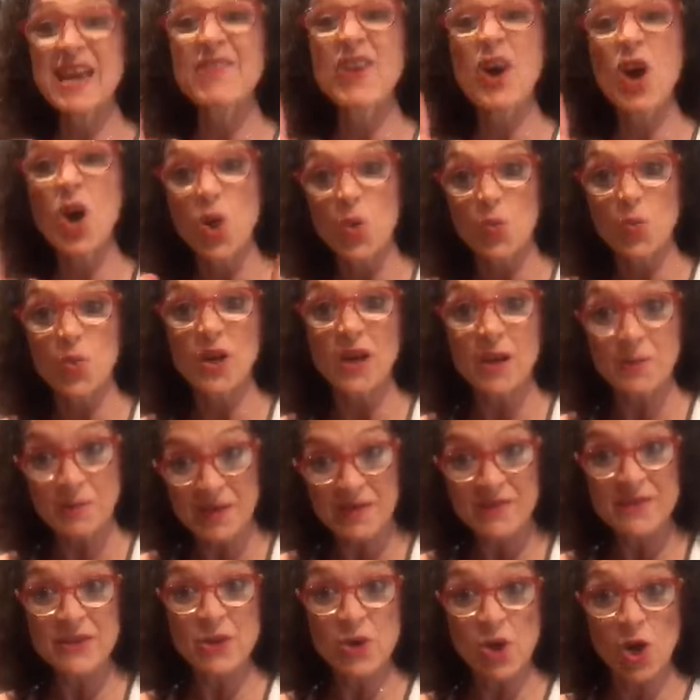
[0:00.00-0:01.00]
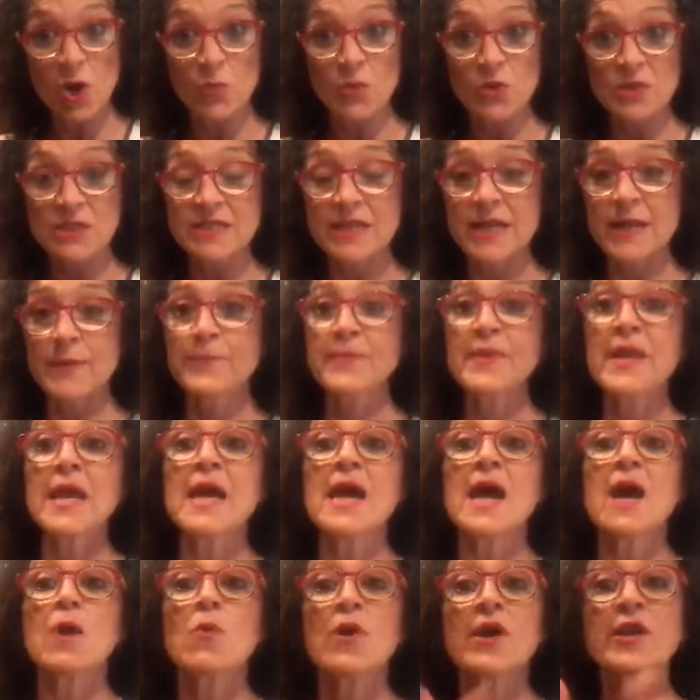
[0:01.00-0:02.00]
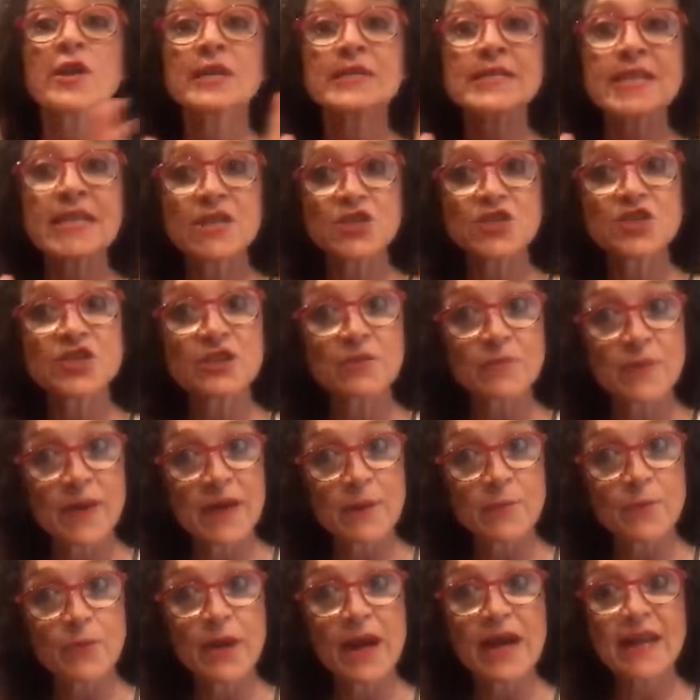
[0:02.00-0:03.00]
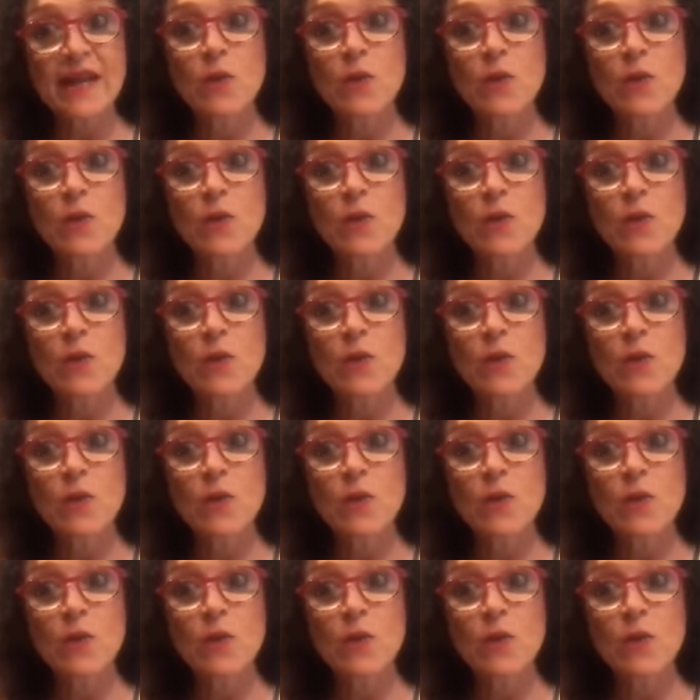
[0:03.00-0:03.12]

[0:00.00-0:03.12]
homework. I'm giving you homework today. I want you to take a sheet of paper, and I